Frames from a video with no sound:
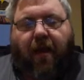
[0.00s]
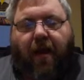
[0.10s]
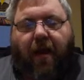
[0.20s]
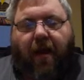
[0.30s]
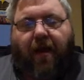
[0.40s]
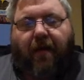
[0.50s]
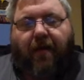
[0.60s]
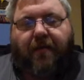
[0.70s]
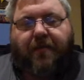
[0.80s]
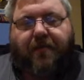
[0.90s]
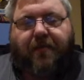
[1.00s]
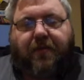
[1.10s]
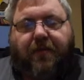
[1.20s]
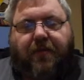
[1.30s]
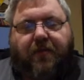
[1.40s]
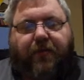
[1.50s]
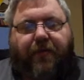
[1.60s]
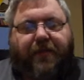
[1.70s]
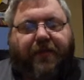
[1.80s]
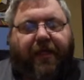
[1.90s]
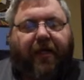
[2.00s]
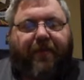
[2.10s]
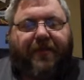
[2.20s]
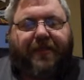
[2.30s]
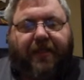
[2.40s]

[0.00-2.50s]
and George the Animal